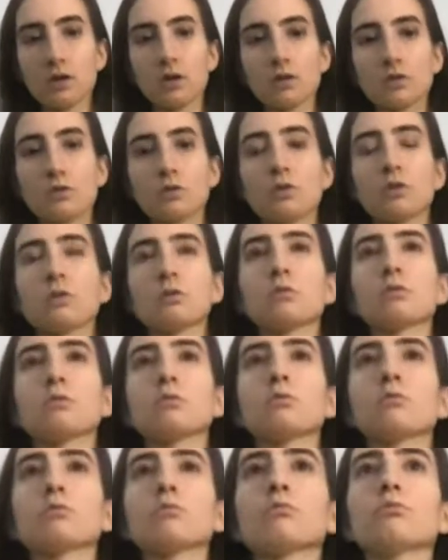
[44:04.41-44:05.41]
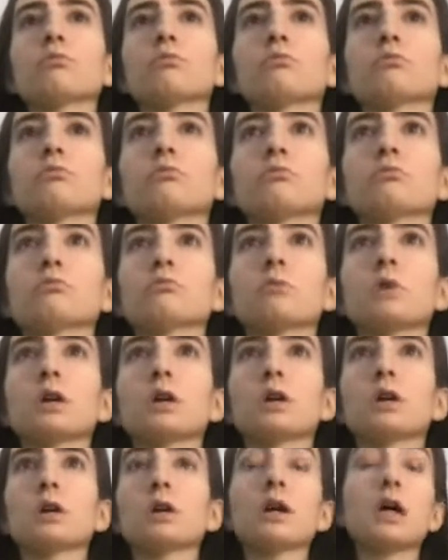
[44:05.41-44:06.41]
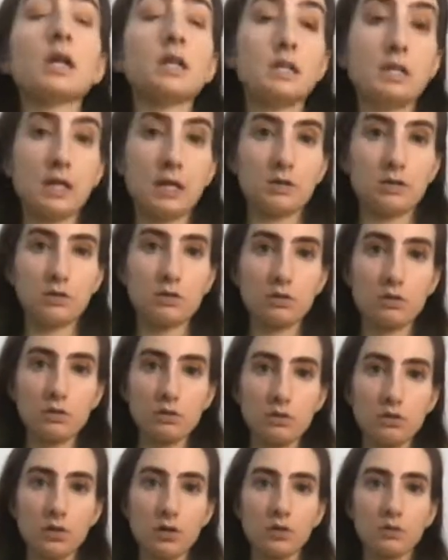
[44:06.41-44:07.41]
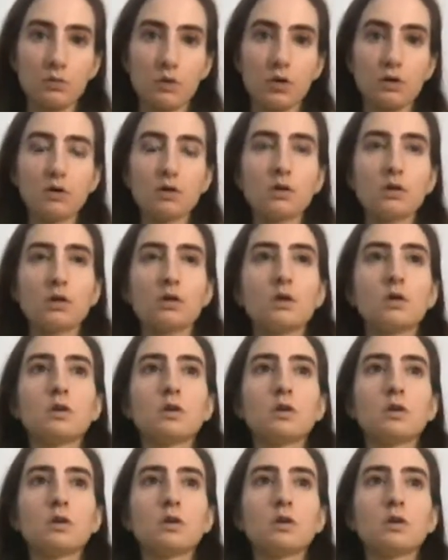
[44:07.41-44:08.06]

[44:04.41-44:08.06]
So, uh, and dancers as well.